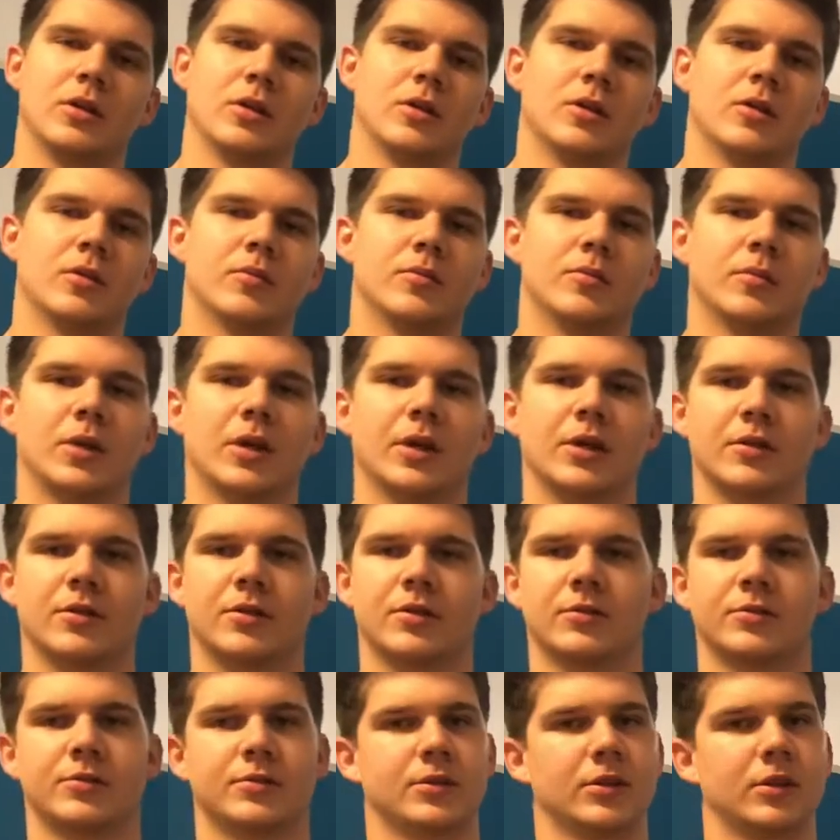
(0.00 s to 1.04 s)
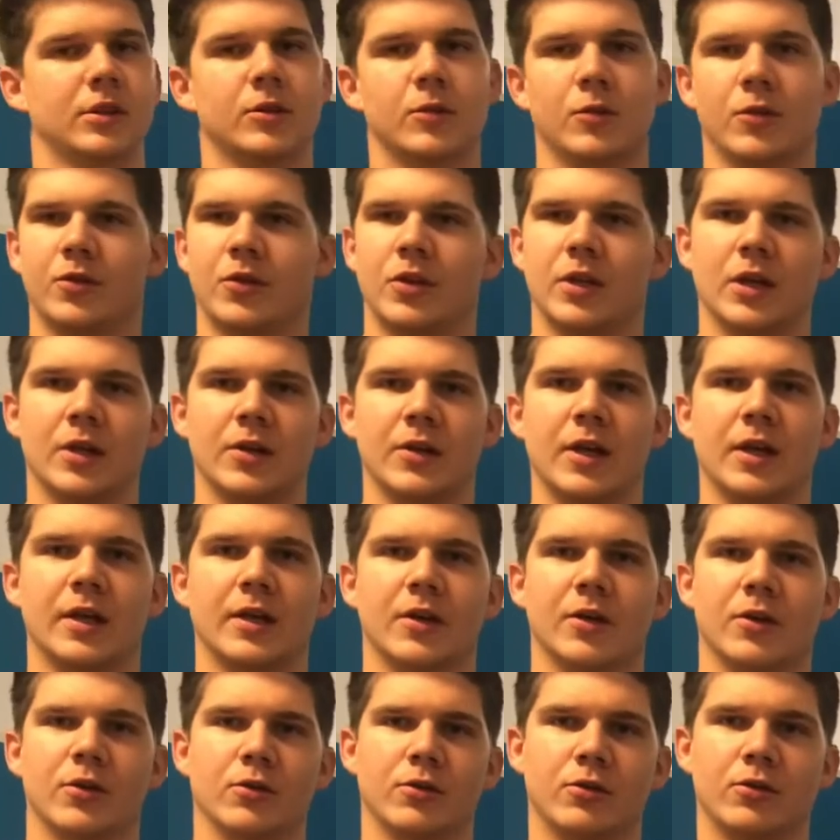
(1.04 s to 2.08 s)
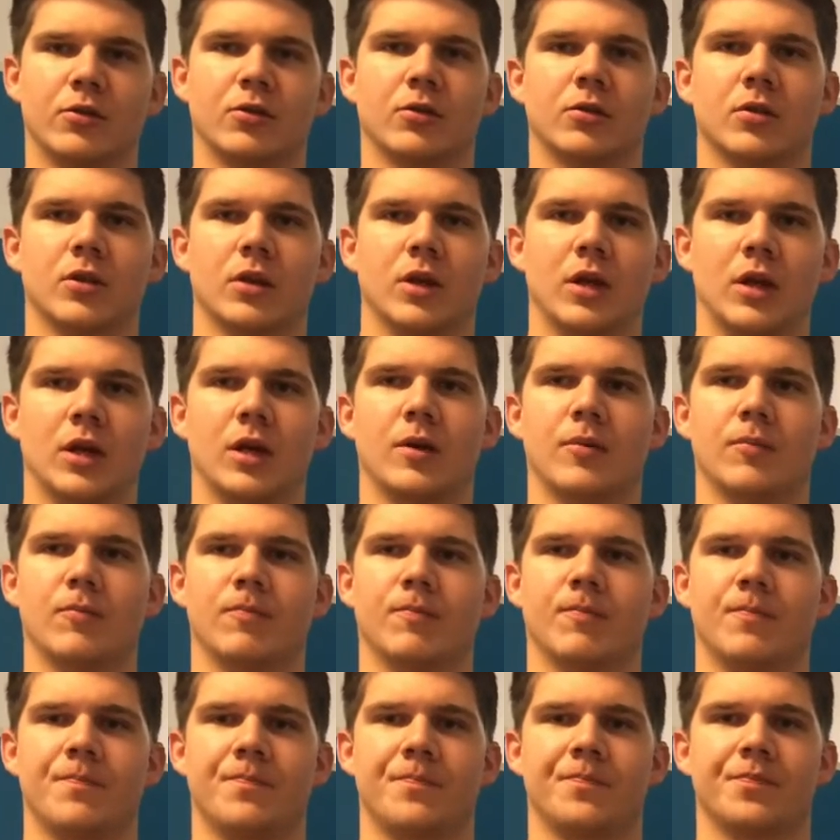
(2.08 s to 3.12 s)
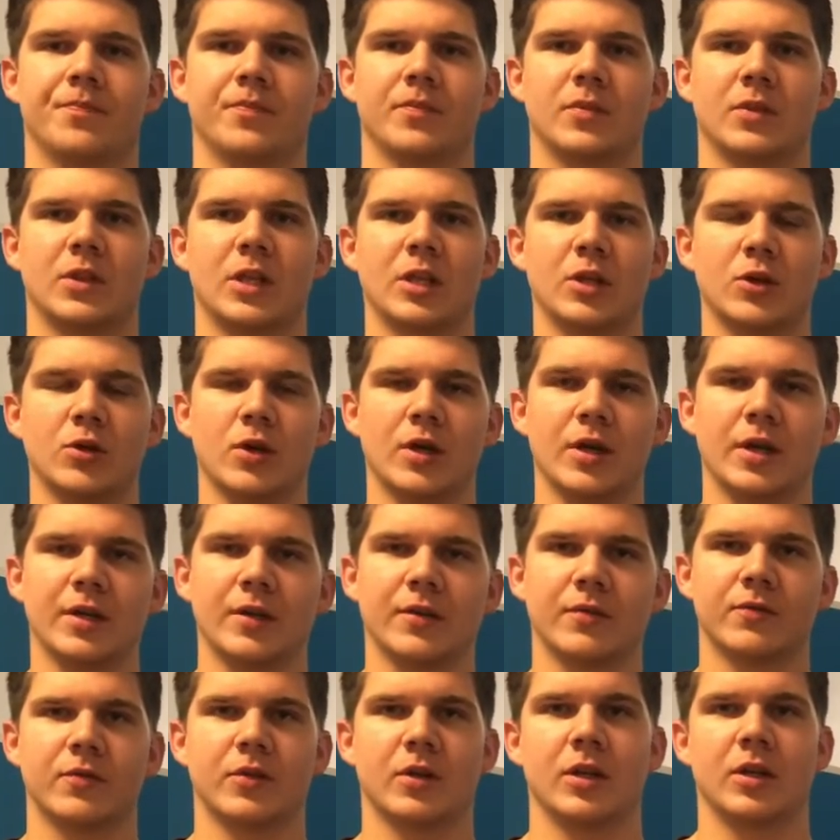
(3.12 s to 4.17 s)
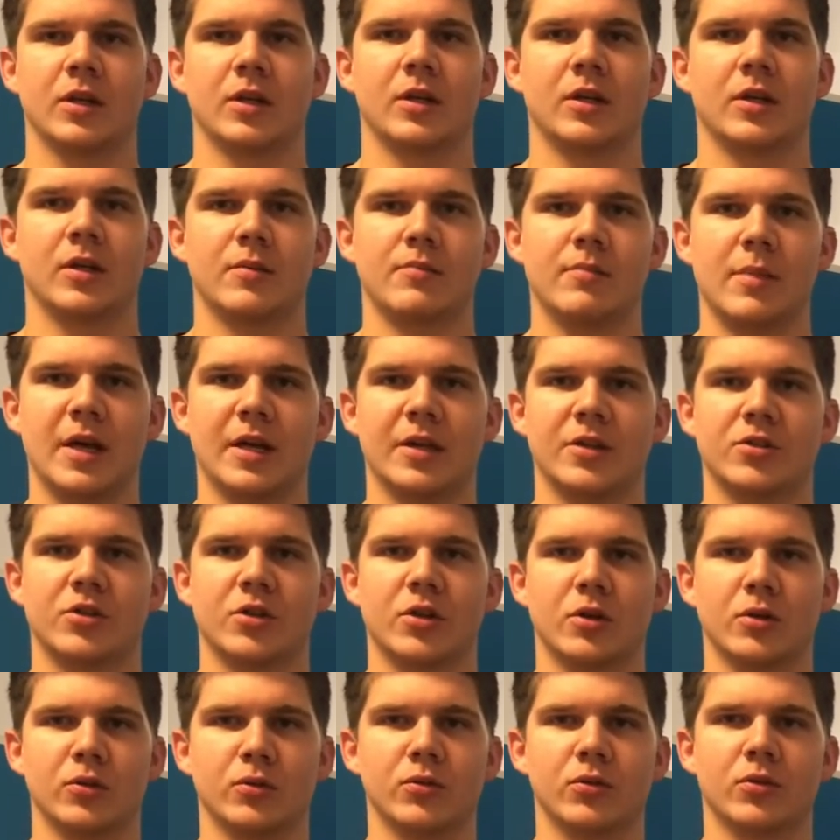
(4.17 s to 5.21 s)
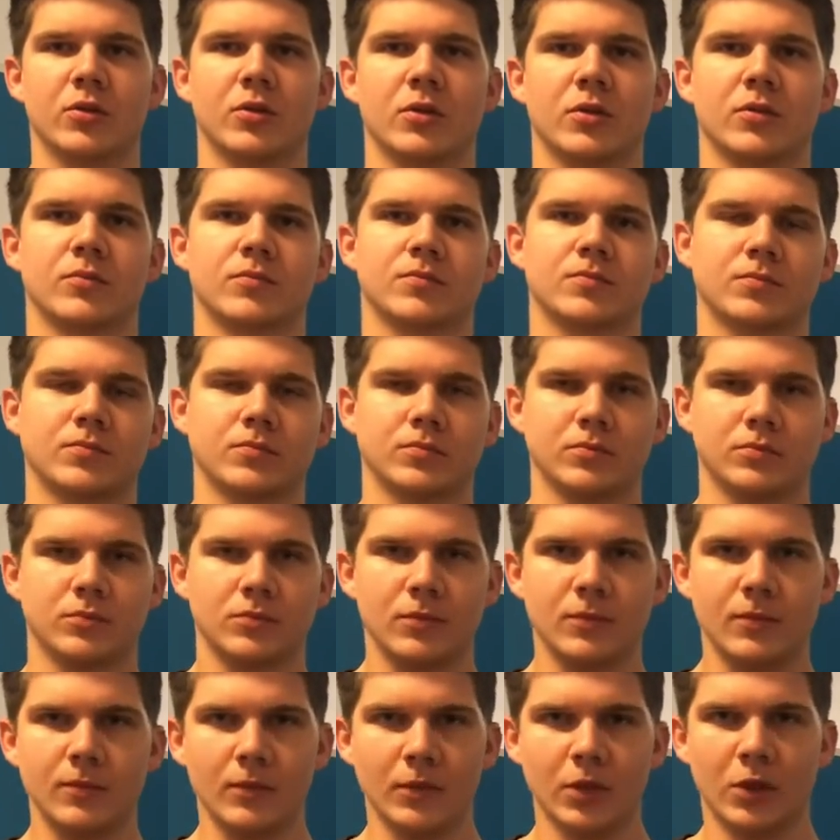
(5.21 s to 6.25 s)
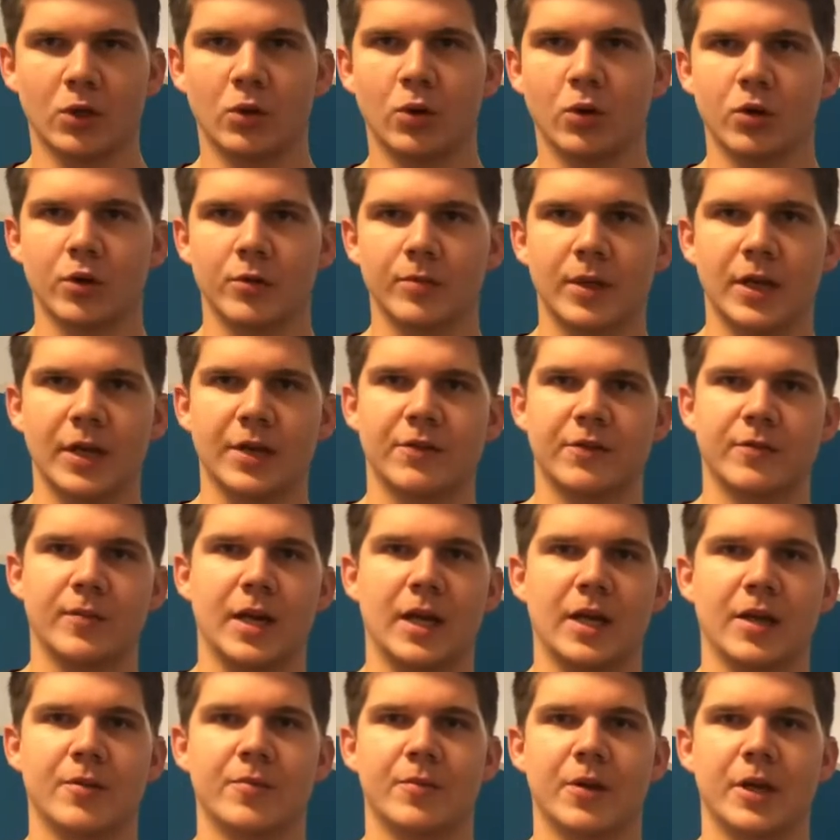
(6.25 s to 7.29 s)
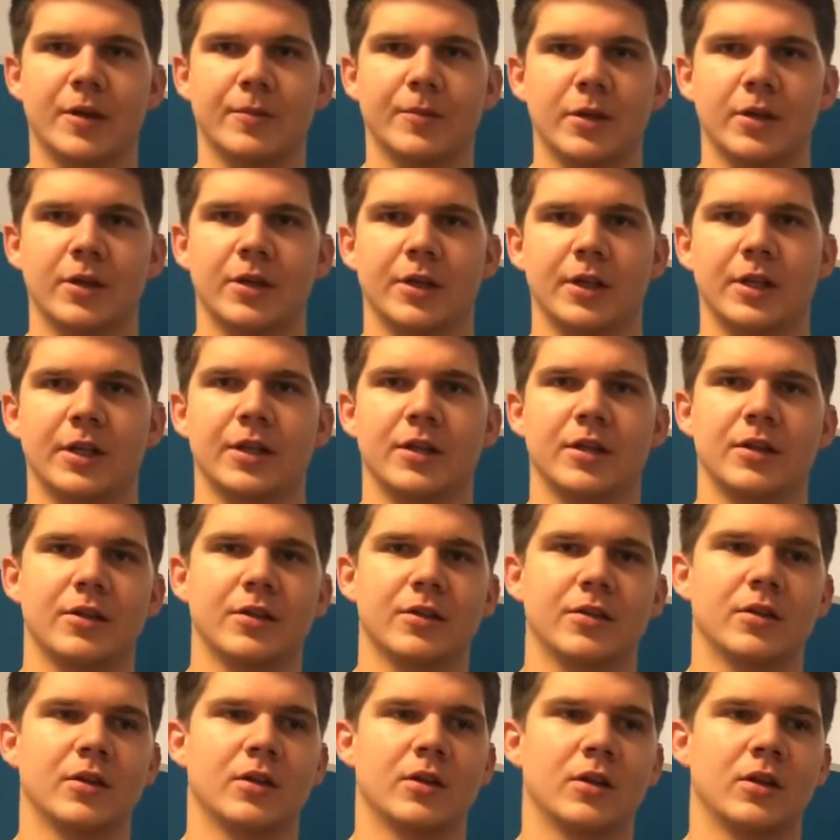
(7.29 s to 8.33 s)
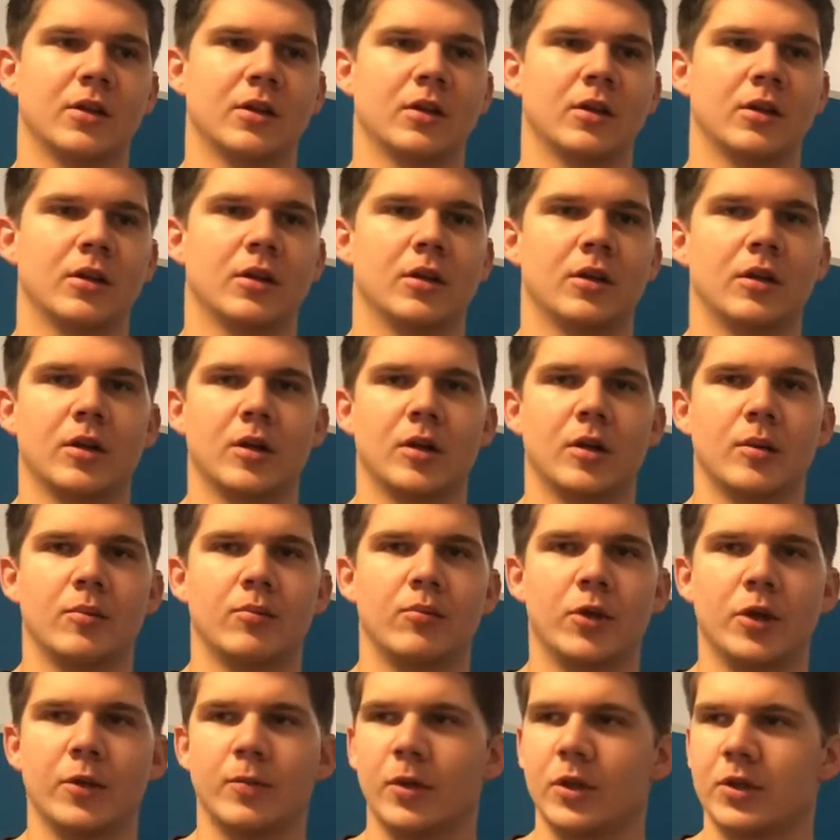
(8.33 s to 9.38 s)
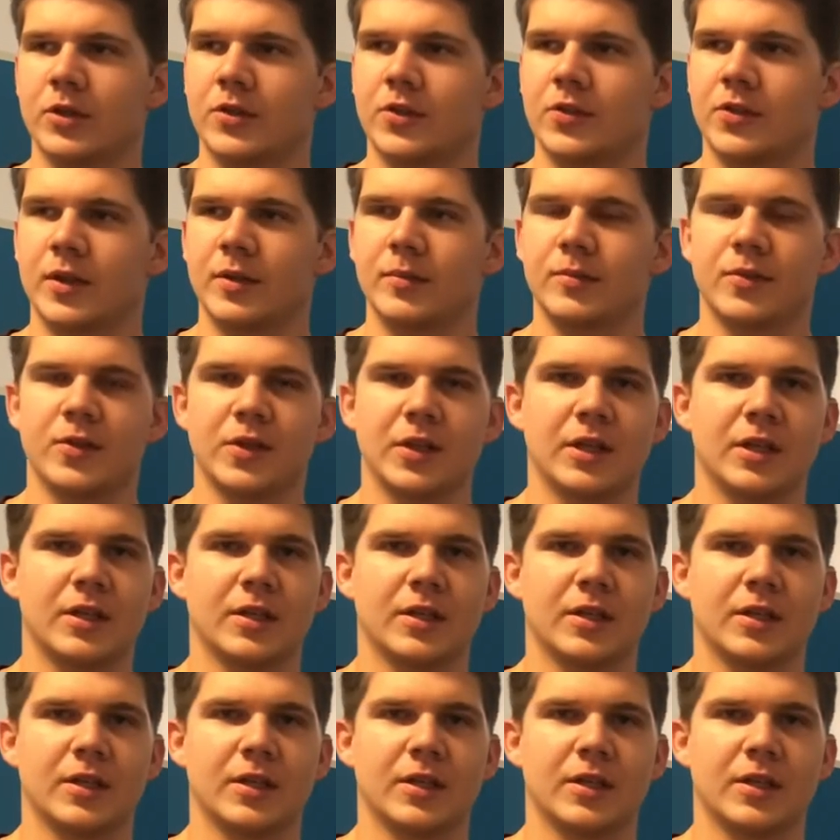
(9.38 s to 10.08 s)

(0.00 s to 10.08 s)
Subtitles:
But, we'll see how that goes. Then you have Matt Jones, quarterback from Alabama. He pretty much same thing